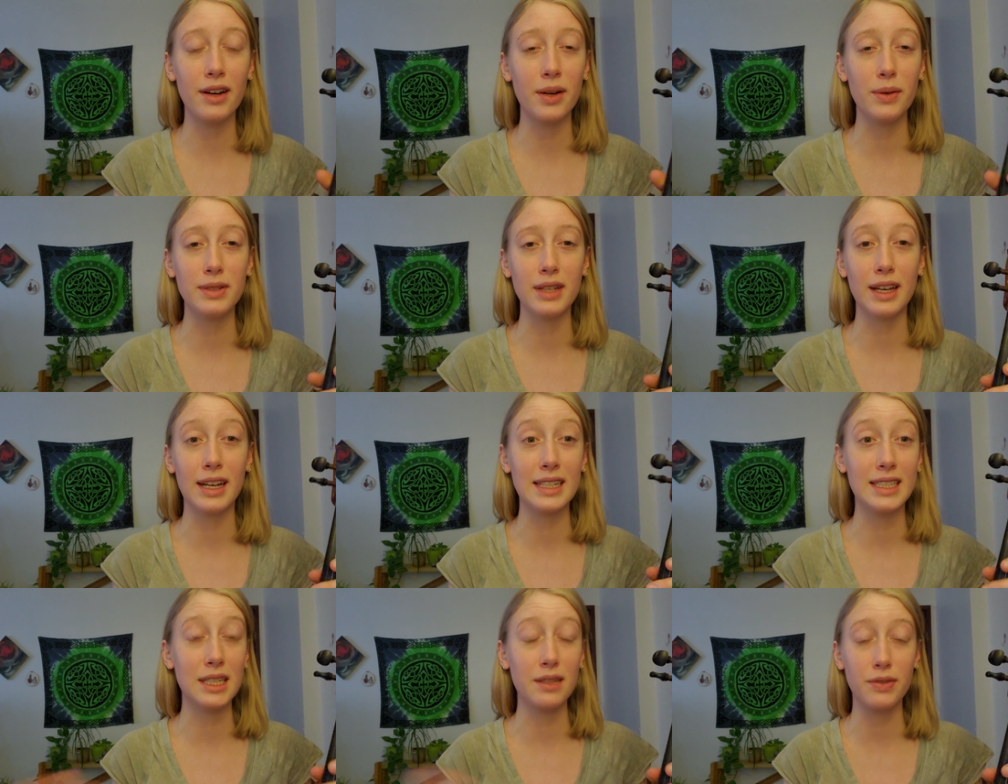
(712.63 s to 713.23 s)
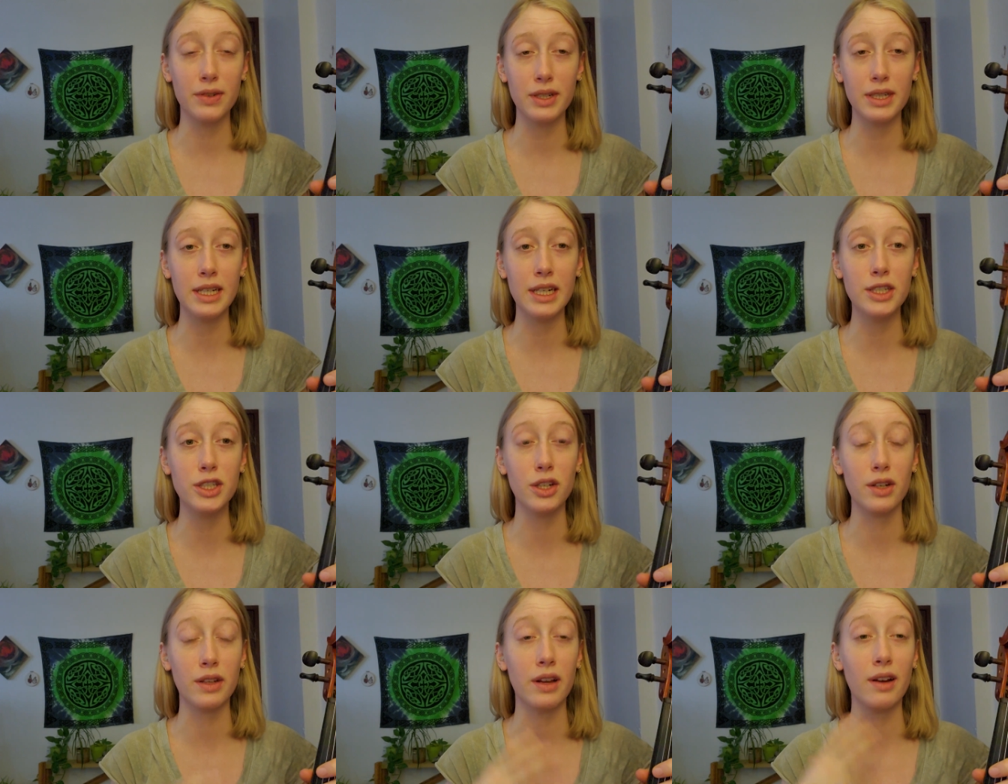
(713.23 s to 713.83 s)
It was like a different
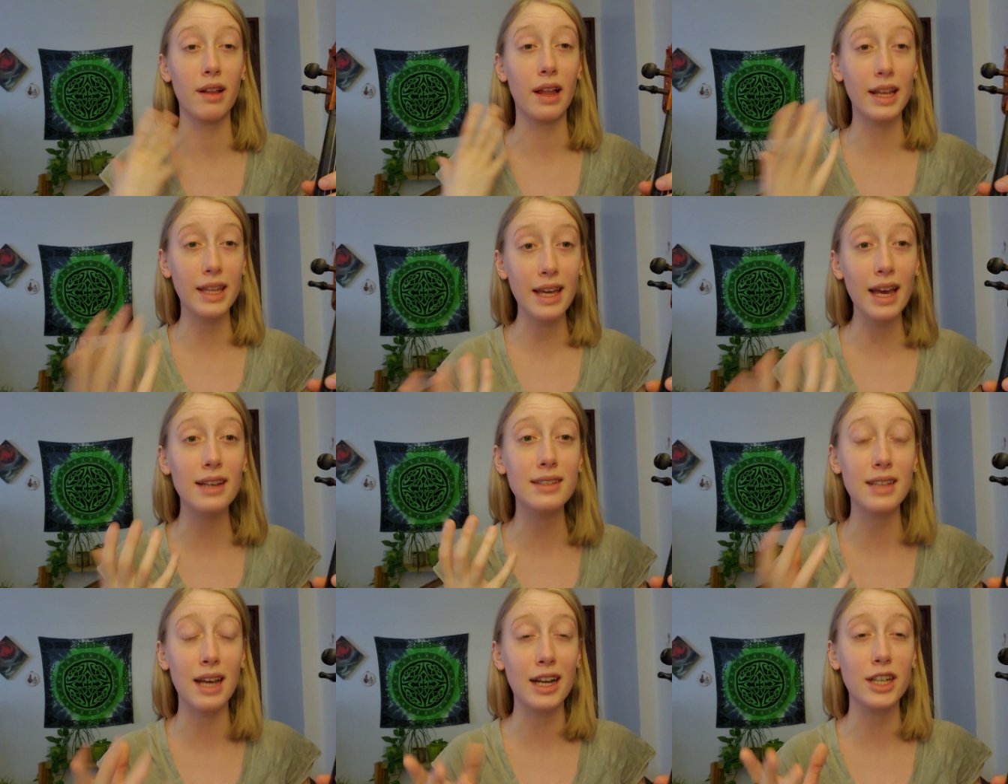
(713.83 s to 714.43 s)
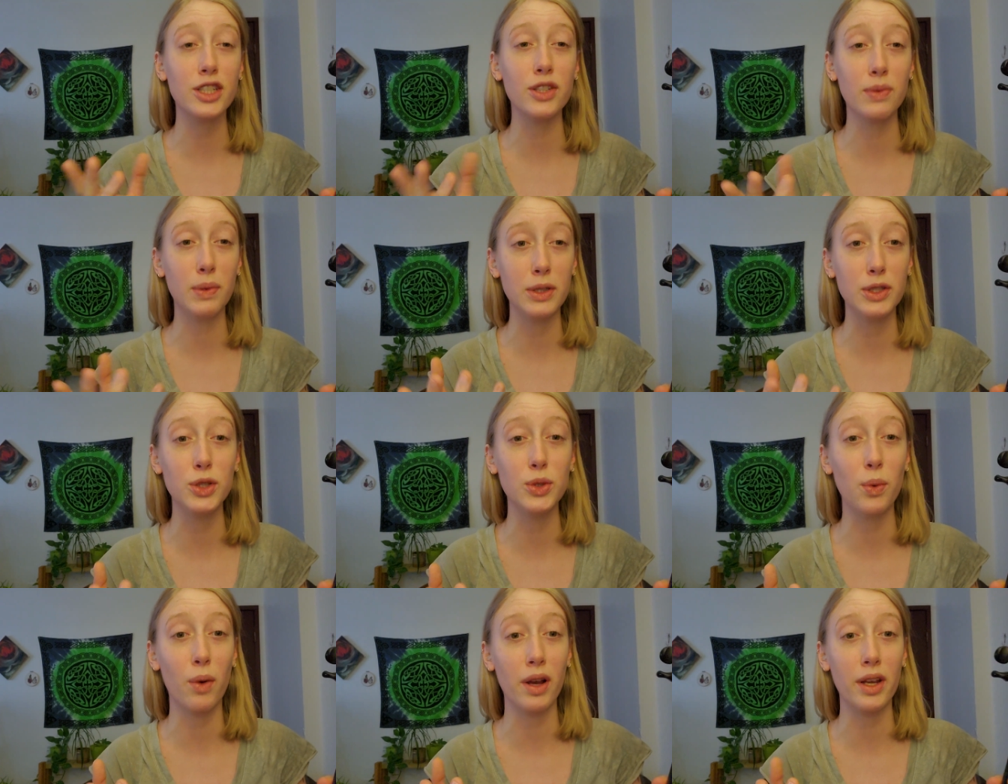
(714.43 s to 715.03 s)
teacher. And they're like, yes, actually, we
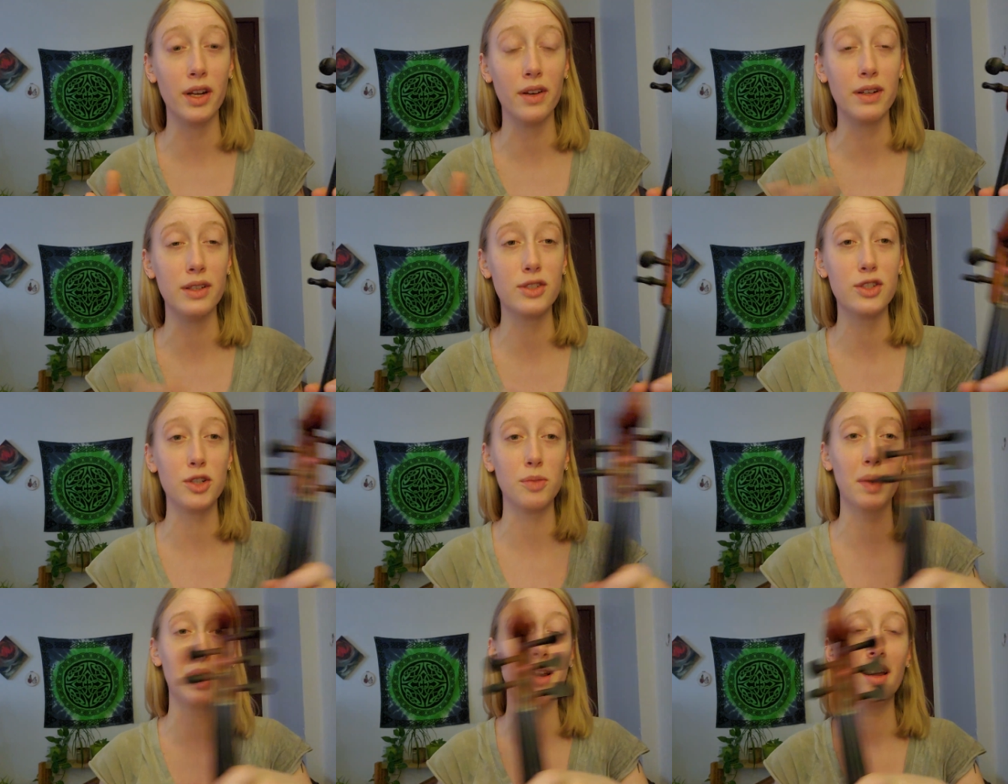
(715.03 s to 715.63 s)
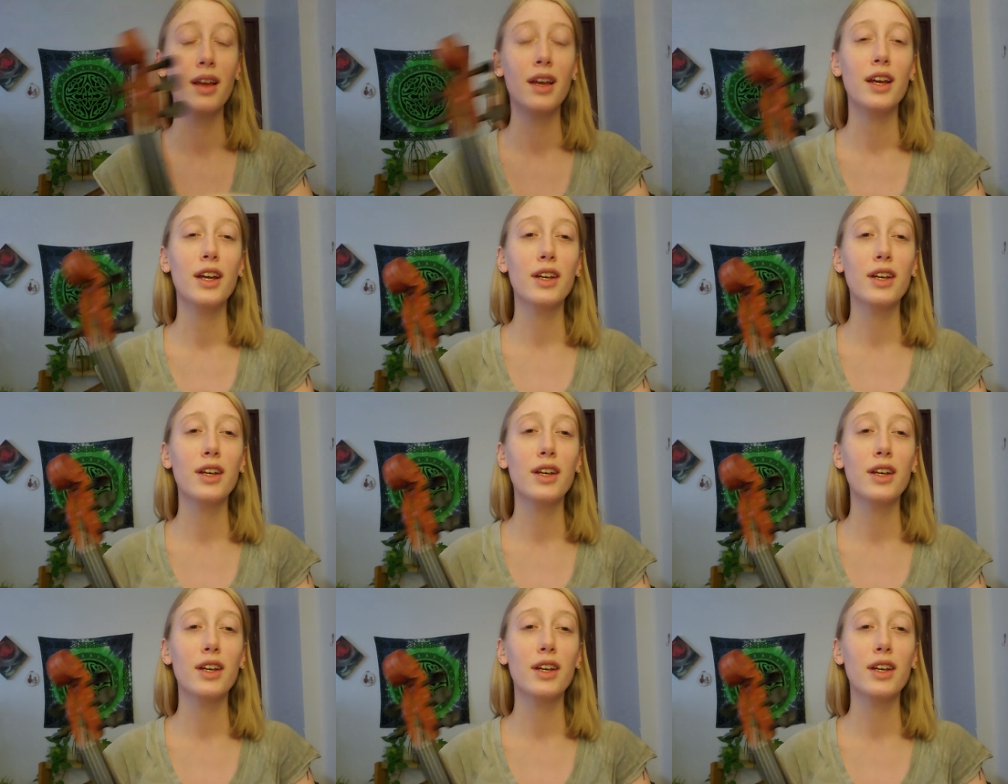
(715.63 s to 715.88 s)
do want your instrument.